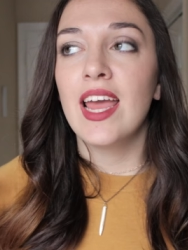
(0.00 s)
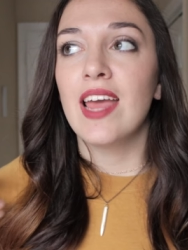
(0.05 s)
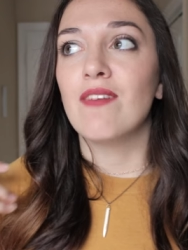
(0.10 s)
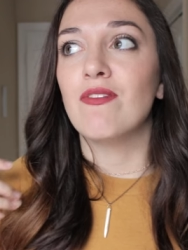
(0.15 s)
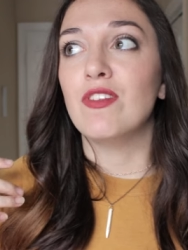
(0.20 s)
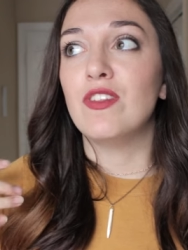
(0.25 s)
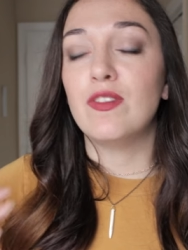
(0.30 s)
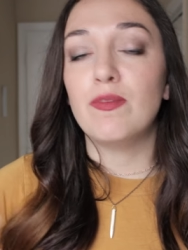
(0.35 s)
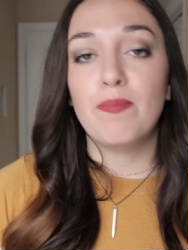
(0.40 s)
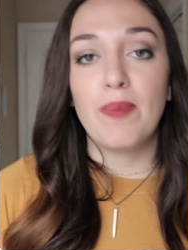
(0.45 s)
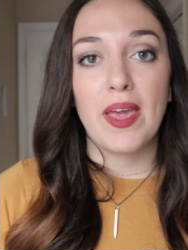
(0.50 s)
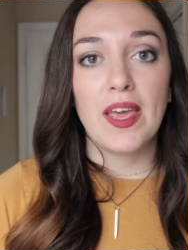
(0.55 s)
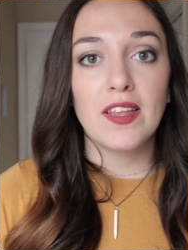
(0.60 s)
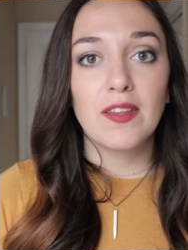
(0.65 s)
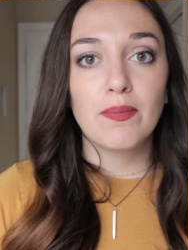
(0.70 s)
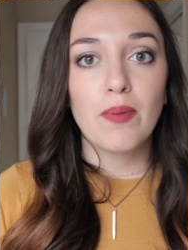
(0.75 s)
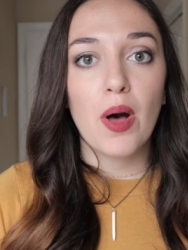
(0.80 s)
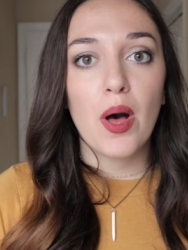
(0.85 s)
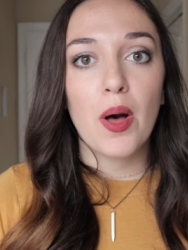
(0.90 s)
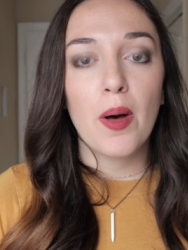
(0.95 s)
If it's
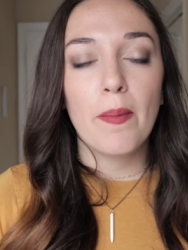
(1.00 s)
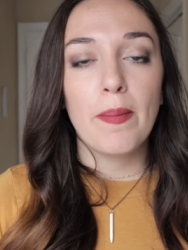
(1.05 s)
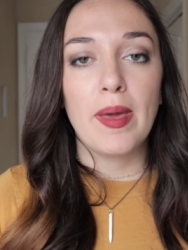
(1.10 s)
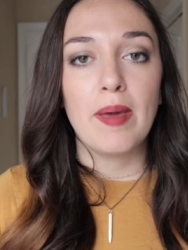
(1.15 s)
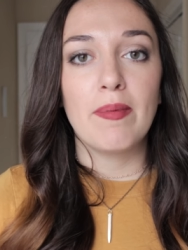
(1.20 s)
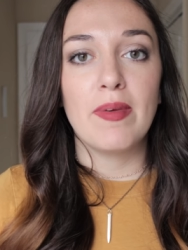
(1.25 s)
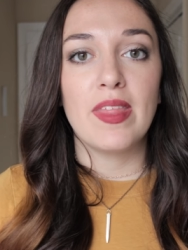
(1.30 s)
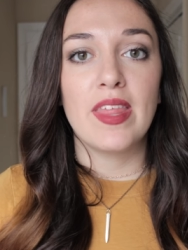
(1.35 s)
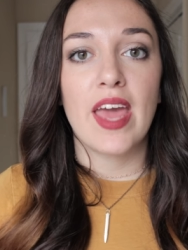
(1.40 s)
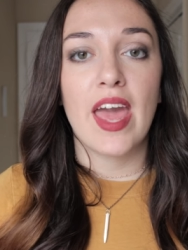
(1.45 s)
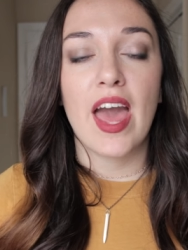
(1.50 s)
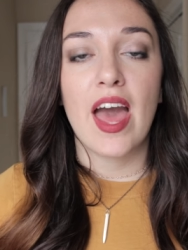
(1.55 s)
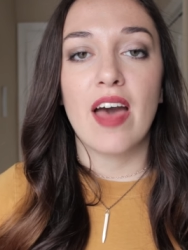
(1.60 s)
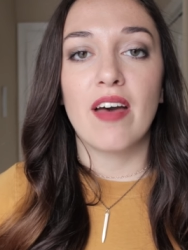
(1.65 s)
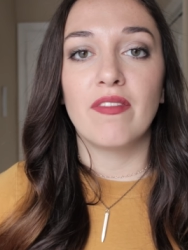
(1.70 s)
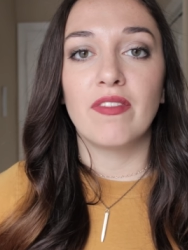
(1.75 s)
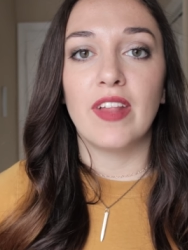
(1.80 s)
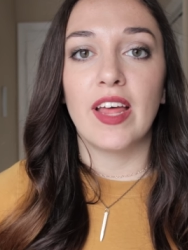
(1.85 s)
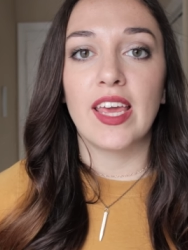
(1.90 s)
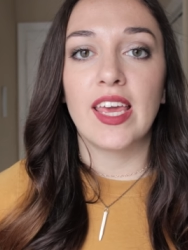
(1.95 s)
baseball, maybe they
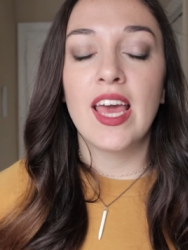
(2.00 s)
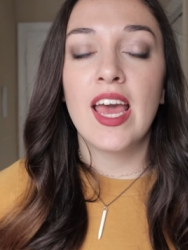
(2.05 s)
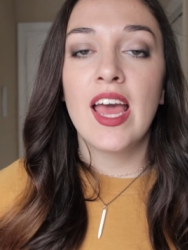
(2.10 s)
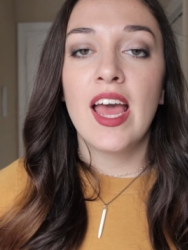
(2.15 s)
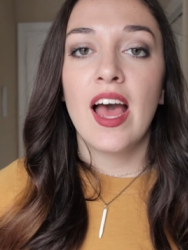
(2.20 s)
have like